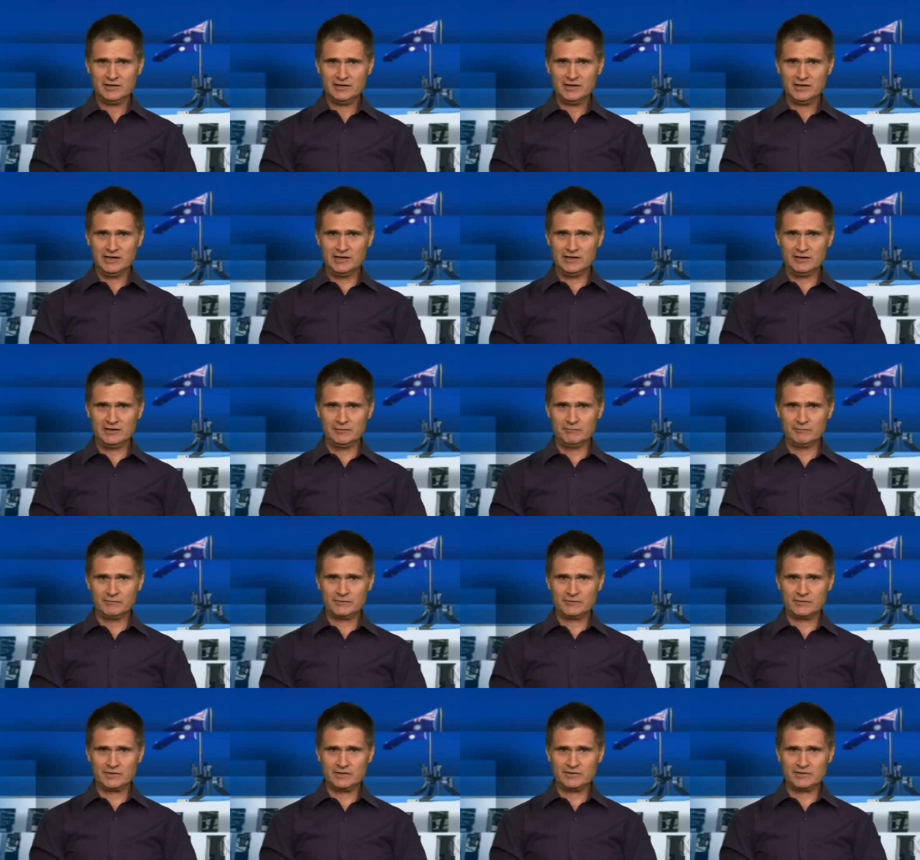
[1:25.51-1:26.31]

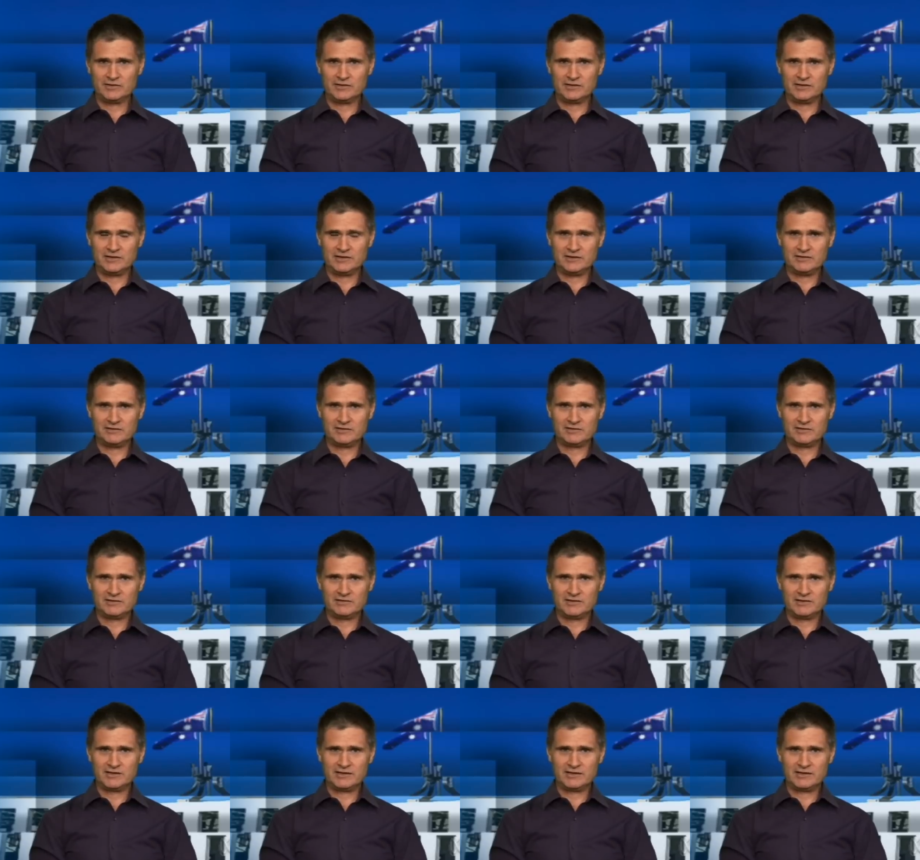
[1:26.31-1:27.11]

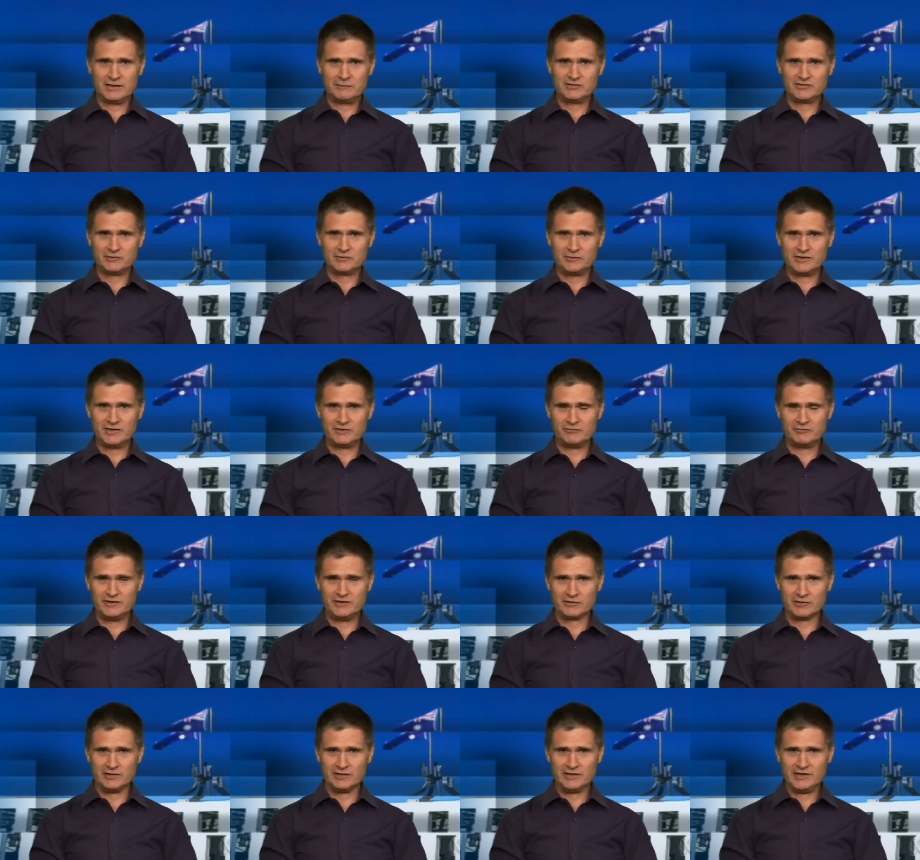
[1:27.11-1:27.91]
the
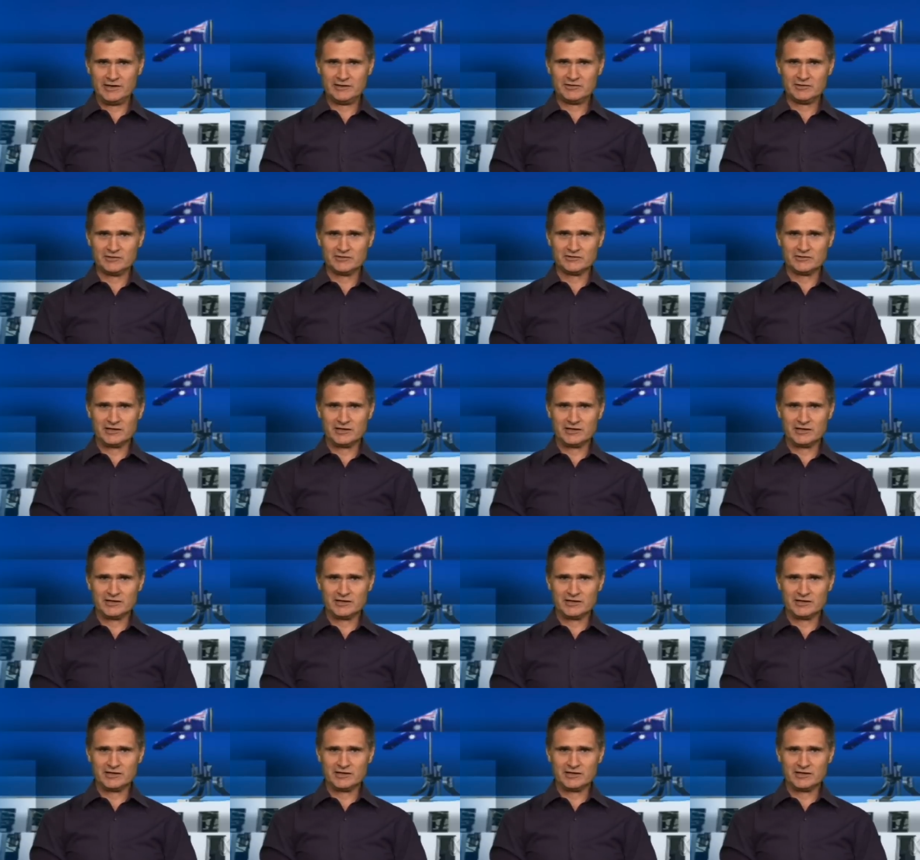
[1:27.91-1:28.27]
federal election.